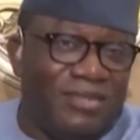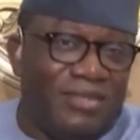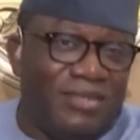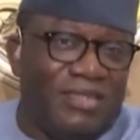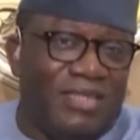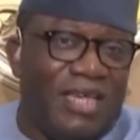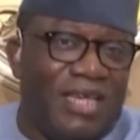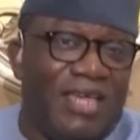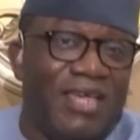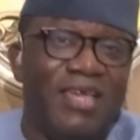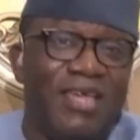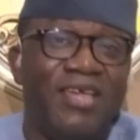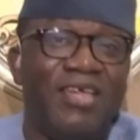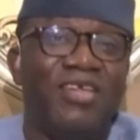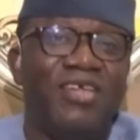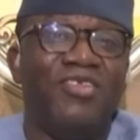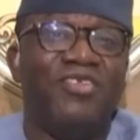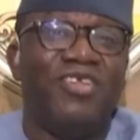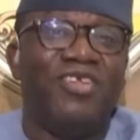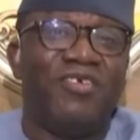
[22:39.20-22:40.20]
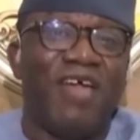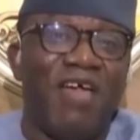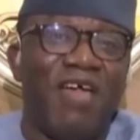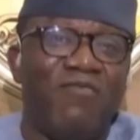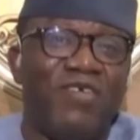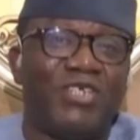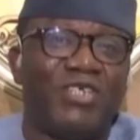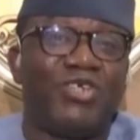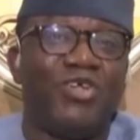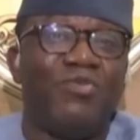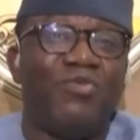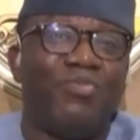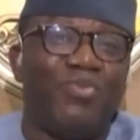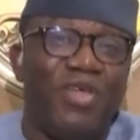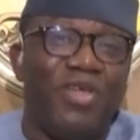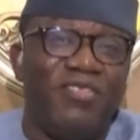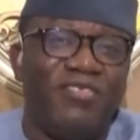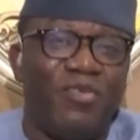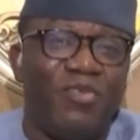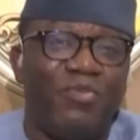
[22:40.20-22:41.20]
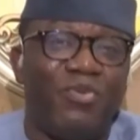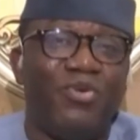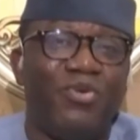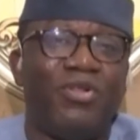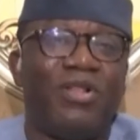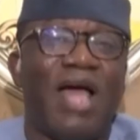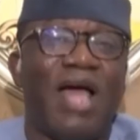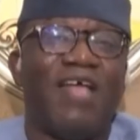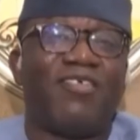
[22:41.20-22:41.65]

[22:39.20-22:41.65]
The derivation principle